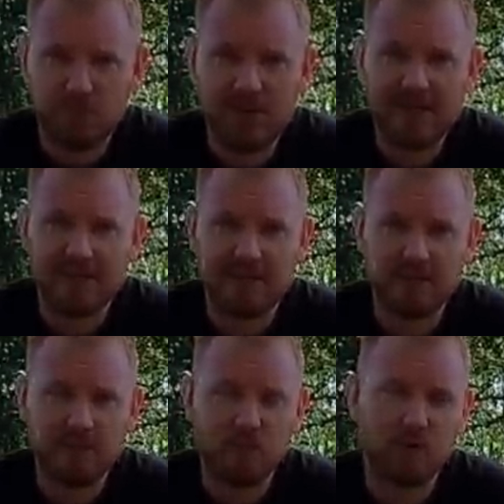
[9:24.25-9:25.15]
buy
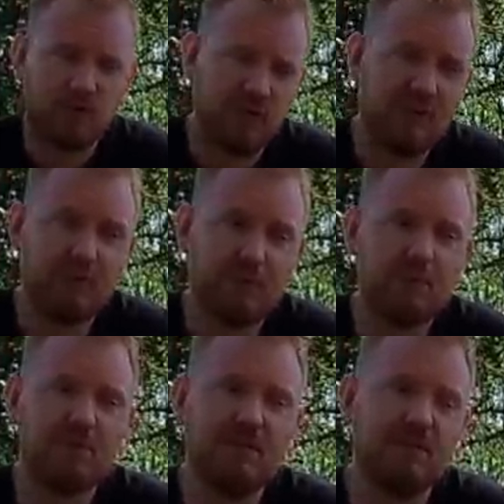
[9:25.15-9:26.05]
anything on board. So this is
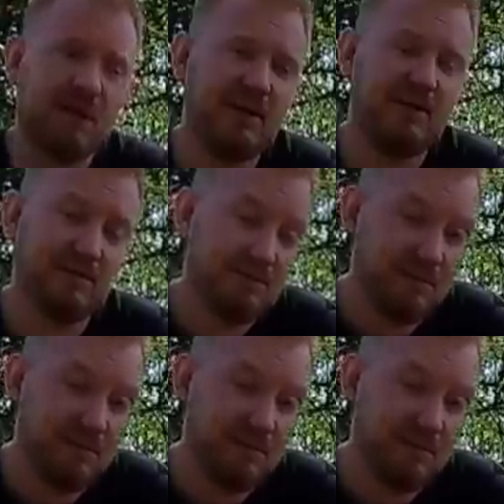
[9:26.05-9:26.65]
probably my